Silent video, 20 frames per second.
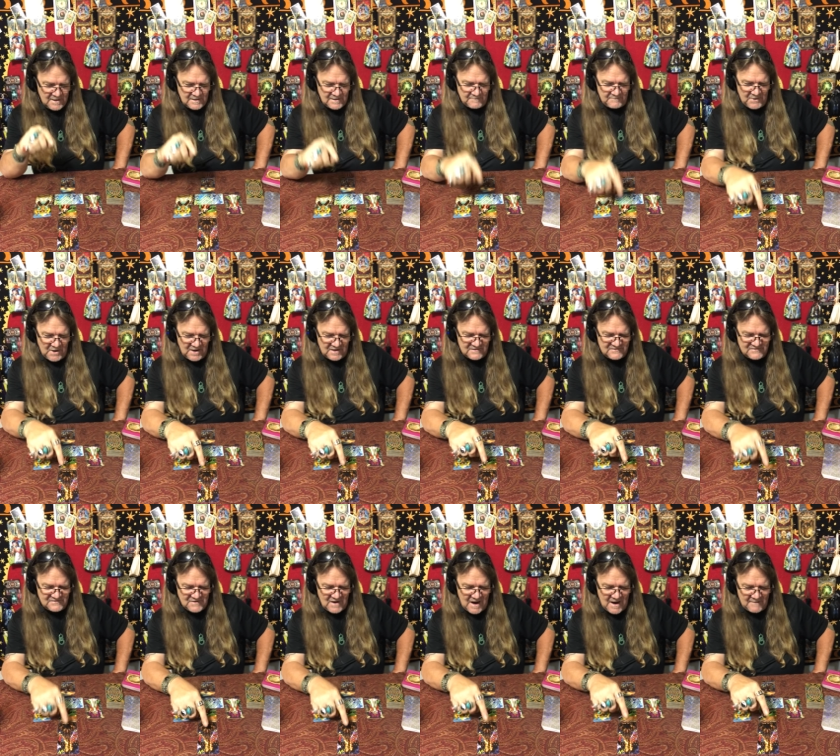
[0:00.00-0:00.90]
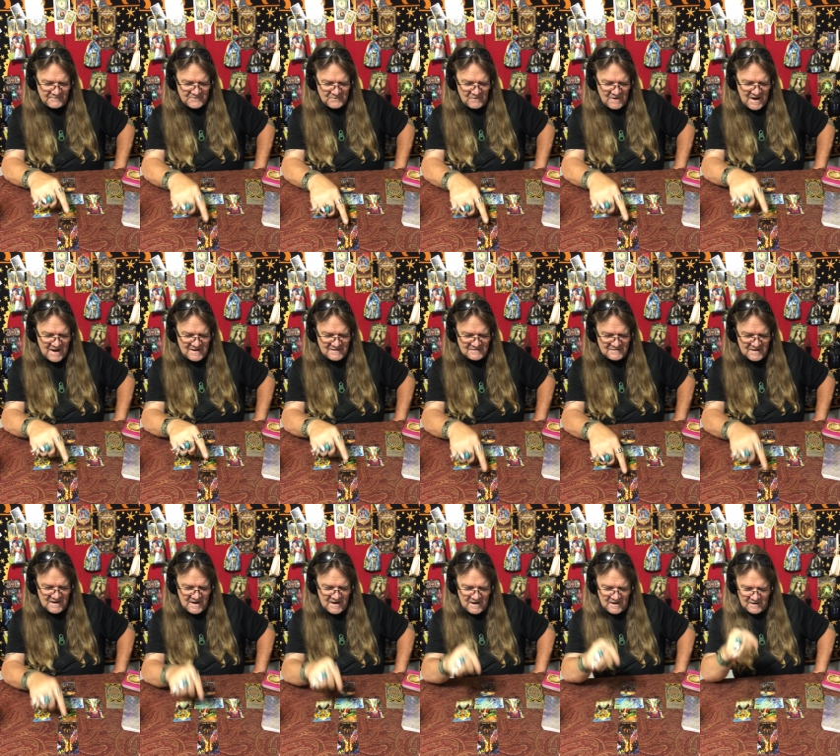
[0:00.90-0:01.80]
The buck stopped right
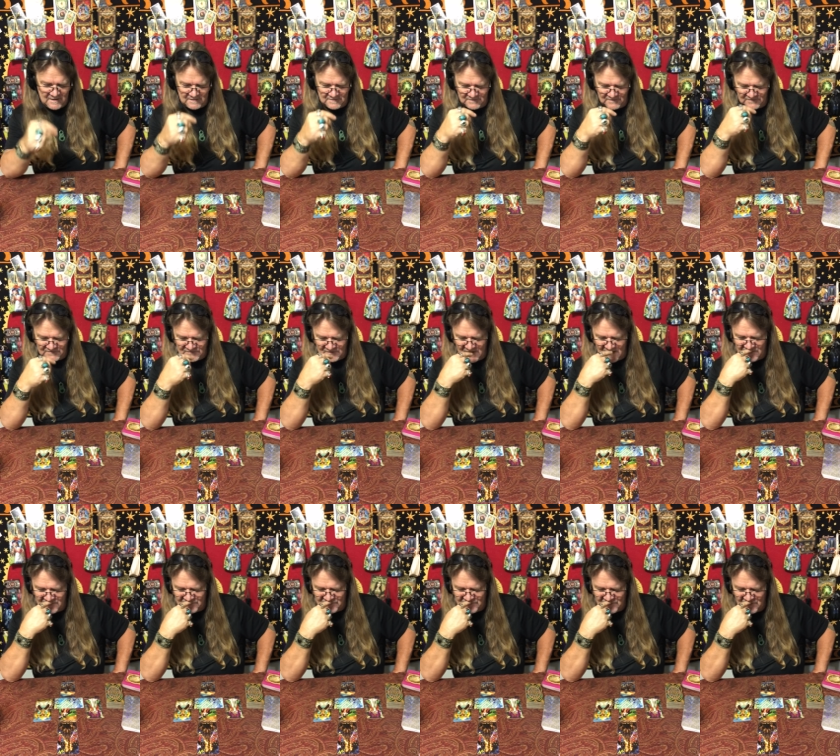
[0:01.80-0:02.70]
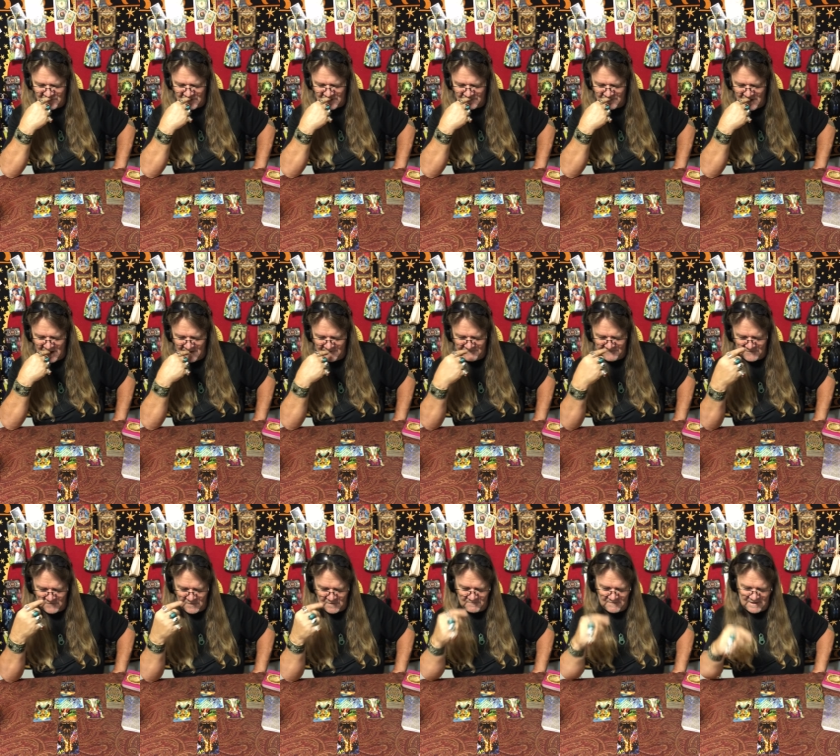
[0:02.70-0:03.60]
there. Looks like it shook him up
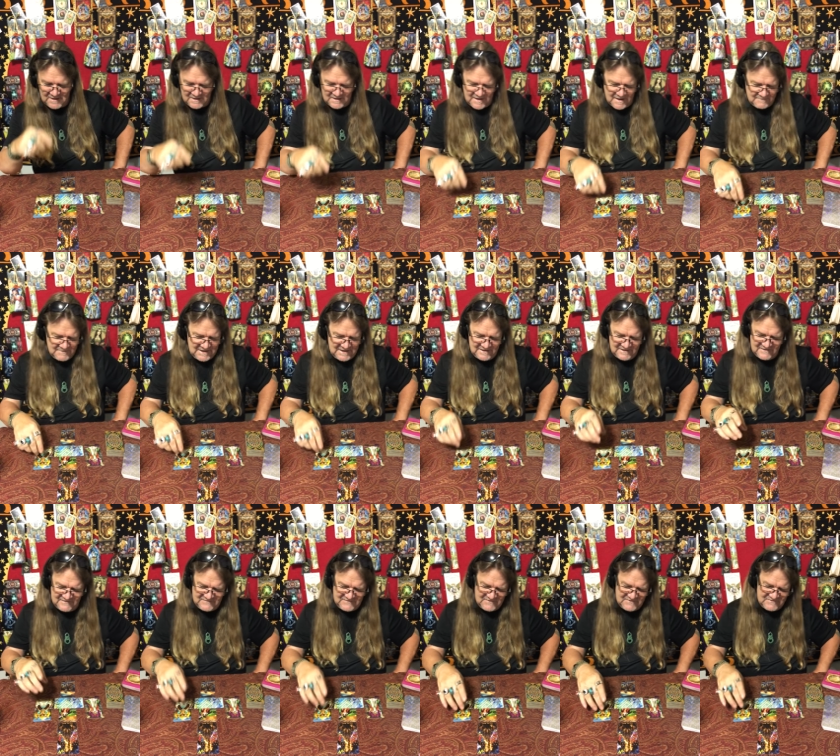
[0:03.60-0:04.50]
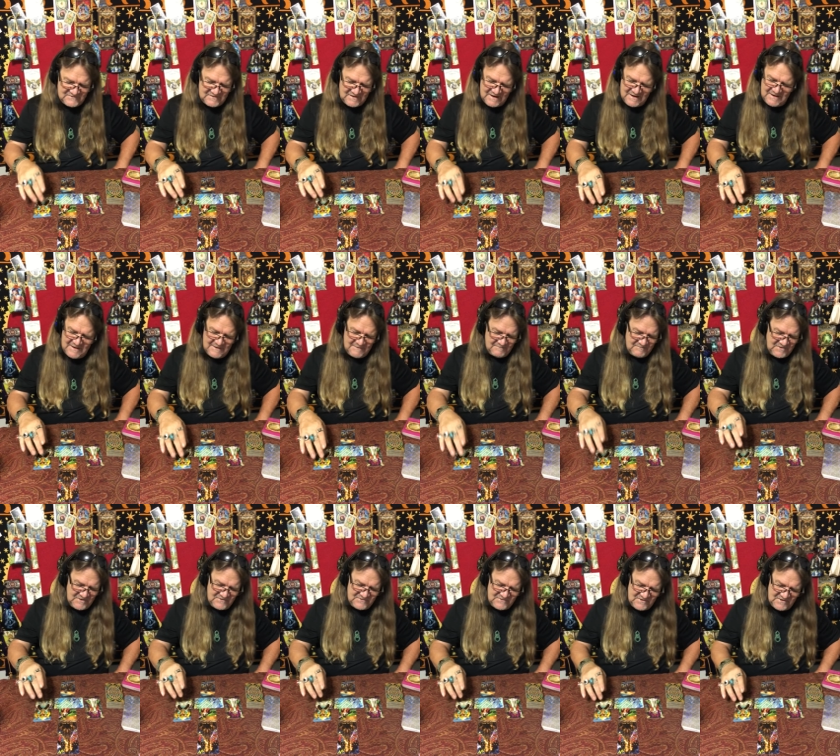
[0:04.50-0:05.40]
for a minute. I mean, this is
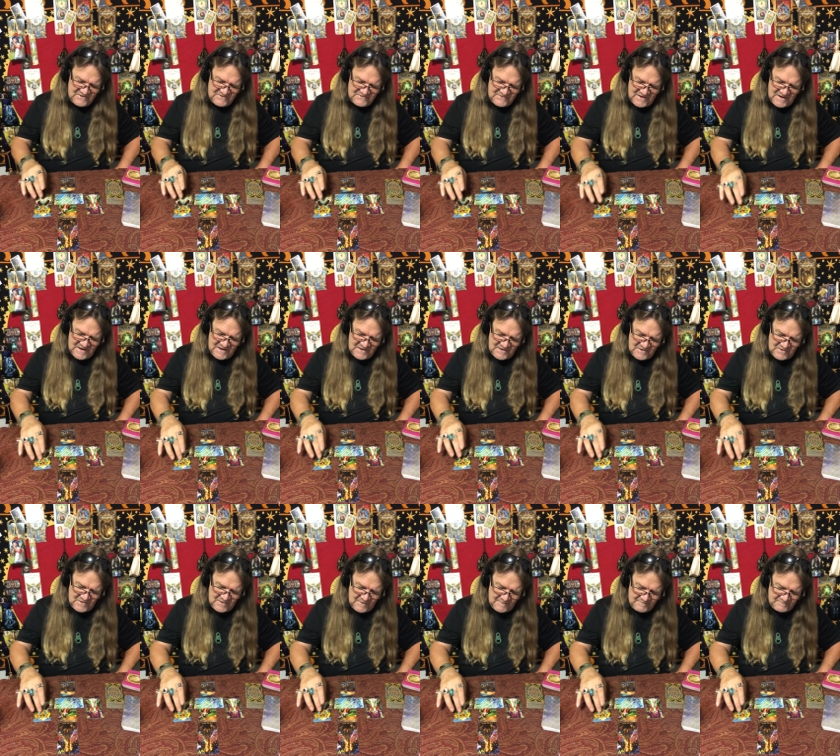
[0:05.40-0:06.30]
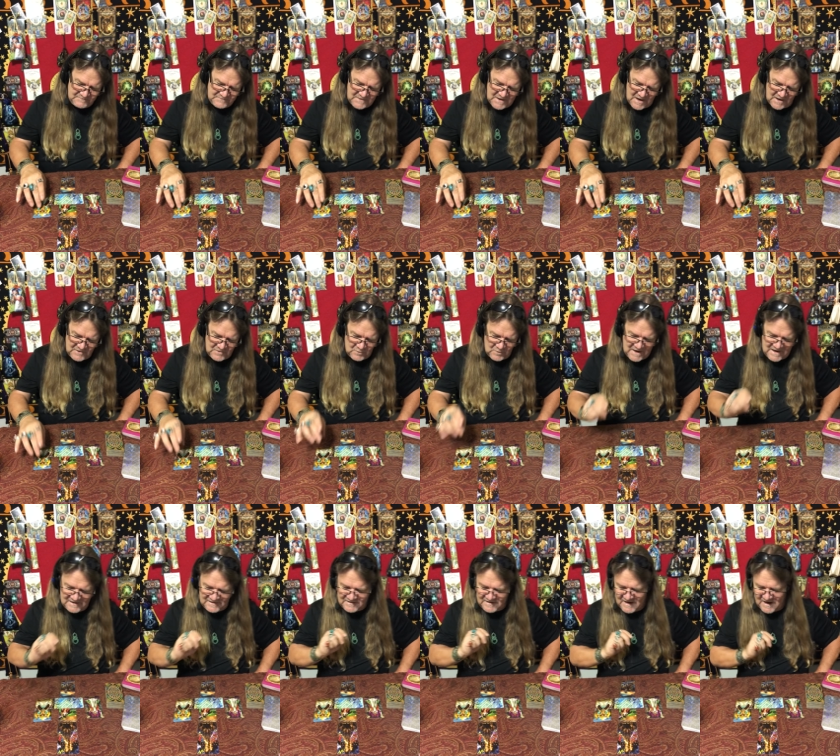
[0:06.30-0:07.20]
this is a a
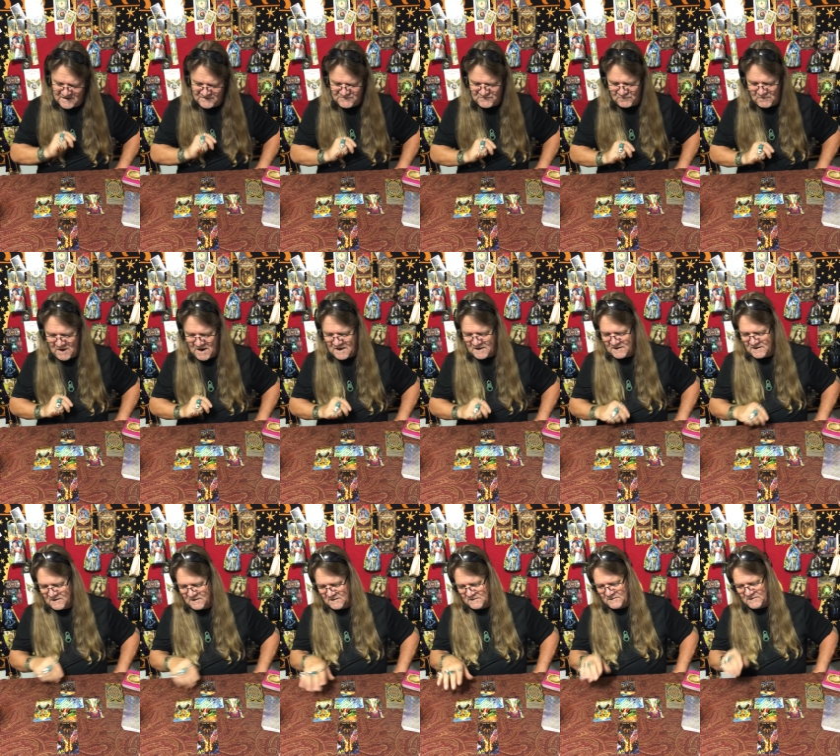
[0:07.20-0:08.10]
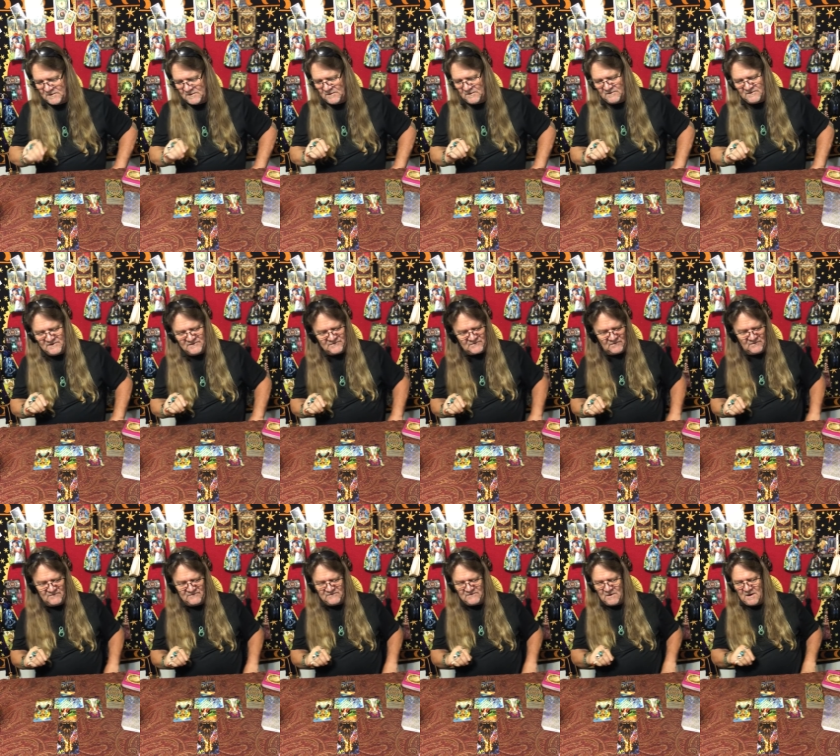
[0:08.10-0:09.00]
great catch right here. You know, these
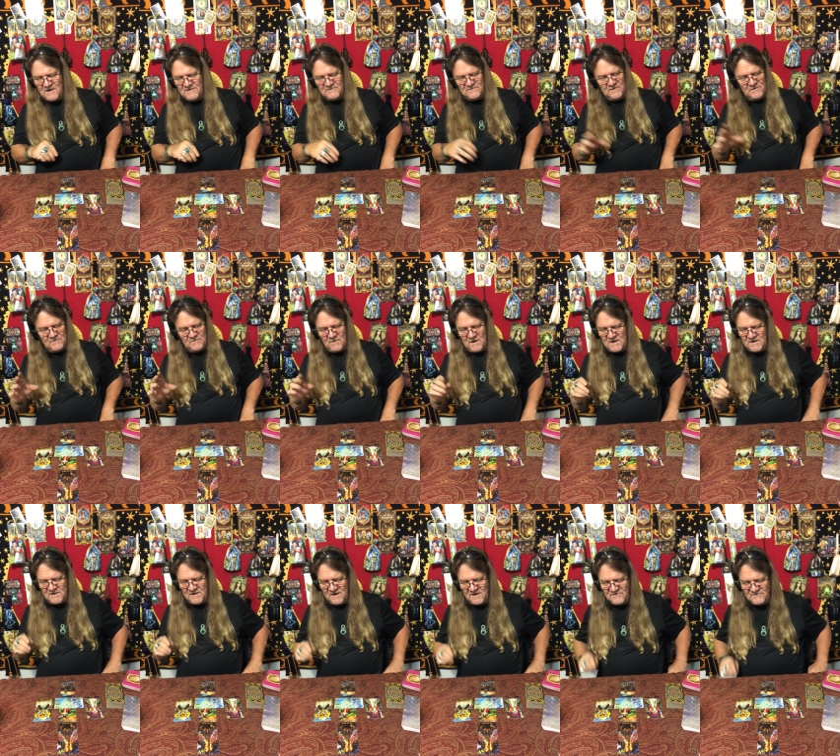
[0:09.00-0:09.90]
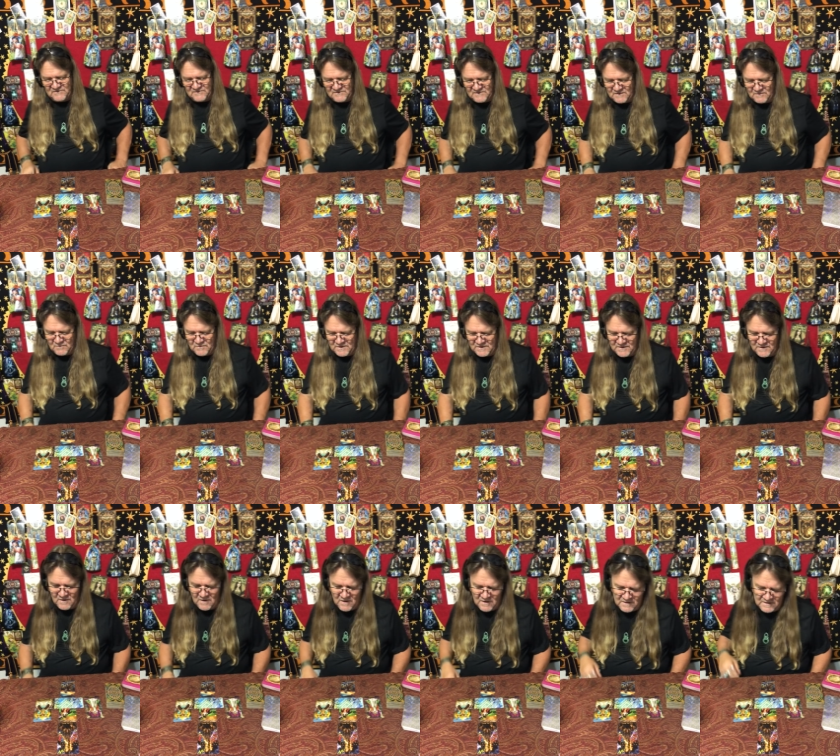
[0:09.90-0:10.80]
earth signs, they're great catches. They really
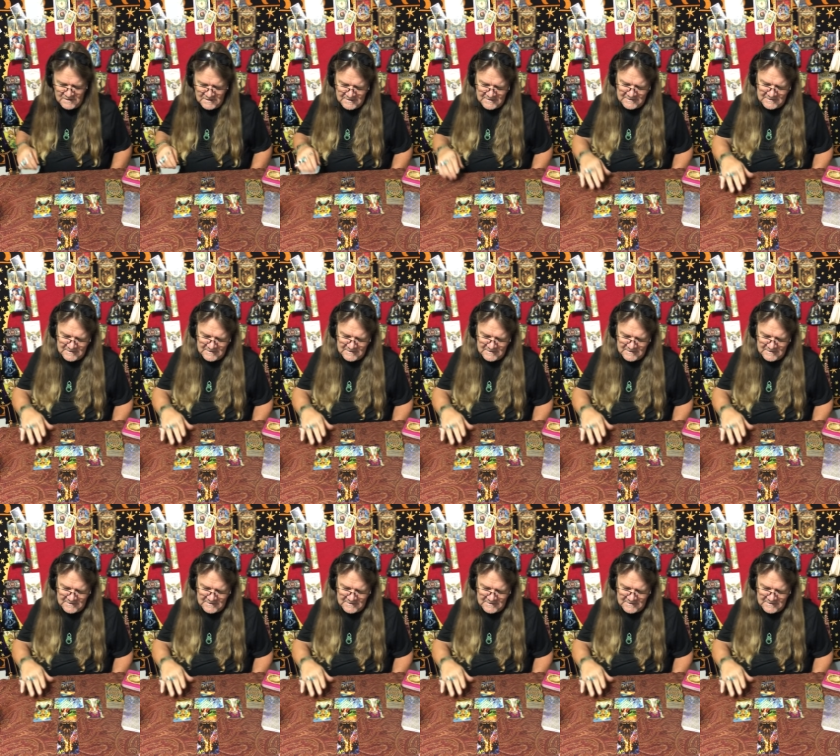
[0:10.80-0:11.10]
are.